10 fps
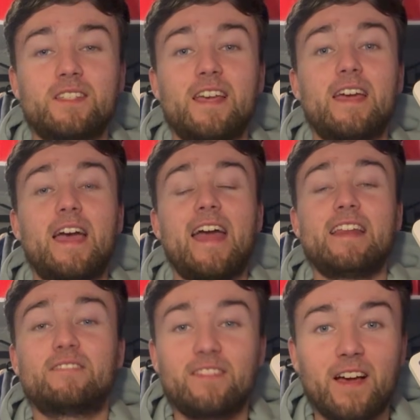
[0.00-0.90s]
say
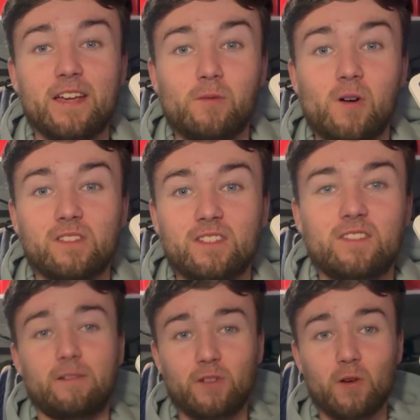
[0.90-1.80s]
anything that he
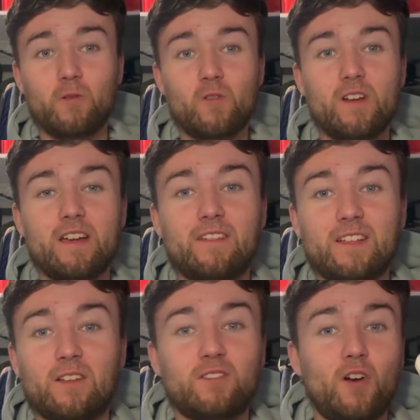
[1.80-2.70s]
wants. Now don't worry if that
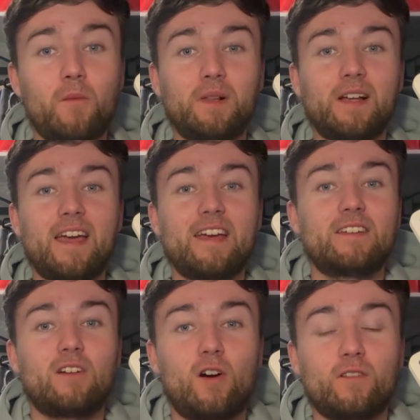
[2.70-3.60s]
sounds
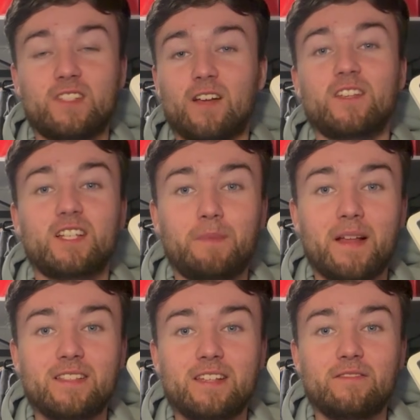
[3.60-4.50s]
complicated or if it sounds
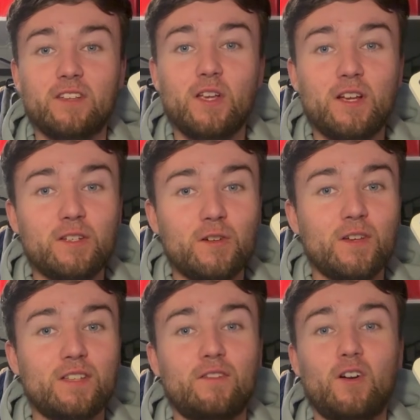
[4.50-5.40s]
expensive. You can do
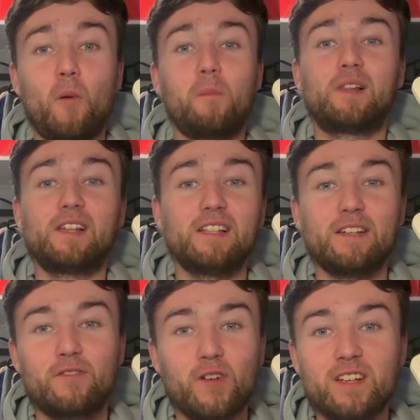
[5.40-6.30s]
this for completely
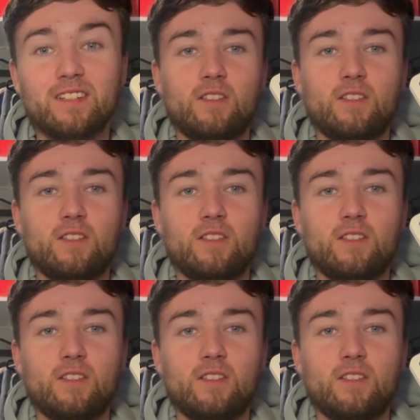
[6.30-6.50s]
free.